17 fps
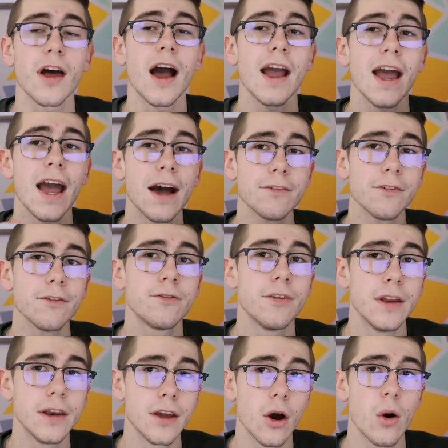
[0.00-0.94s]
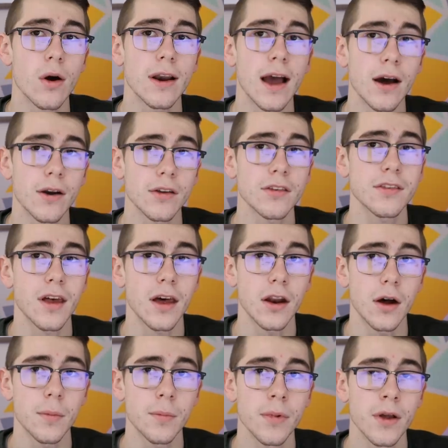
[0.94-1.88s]
I have a video on how to
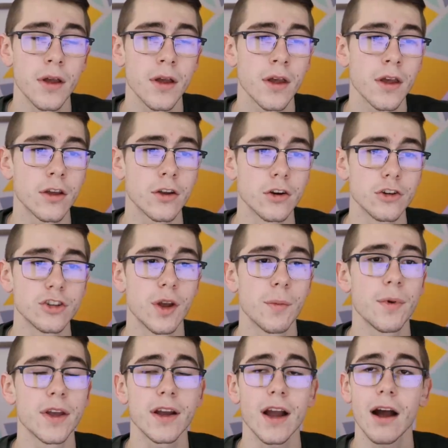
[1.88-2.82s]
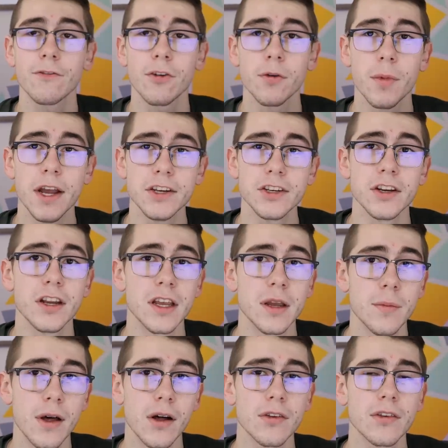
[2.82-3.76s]
set up your shipping confirmation
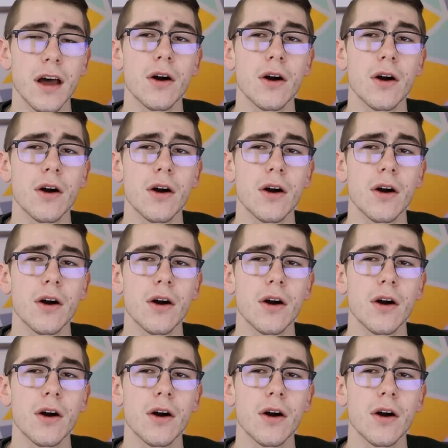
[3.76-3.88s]
emails.